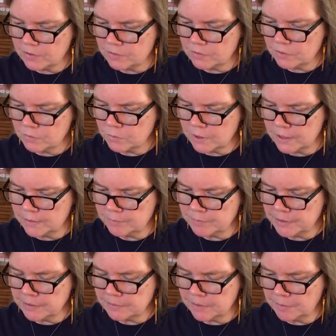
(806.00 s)
what,
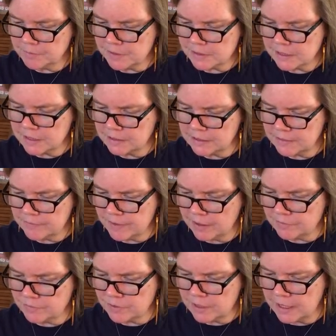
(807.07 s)
but I'm just going to leave
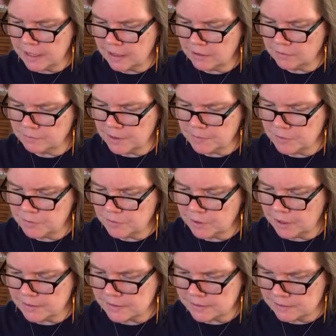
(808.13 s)
that for now. Maybe
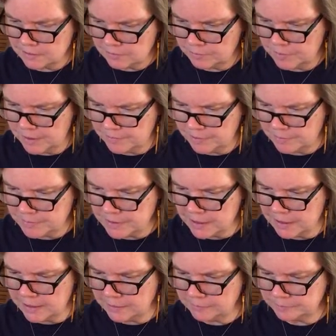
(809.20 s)
it'll pop up
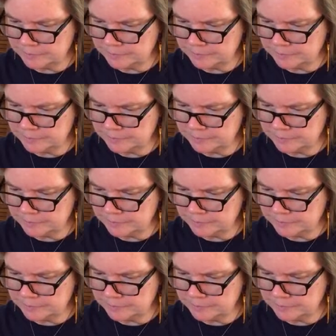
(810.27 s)
again.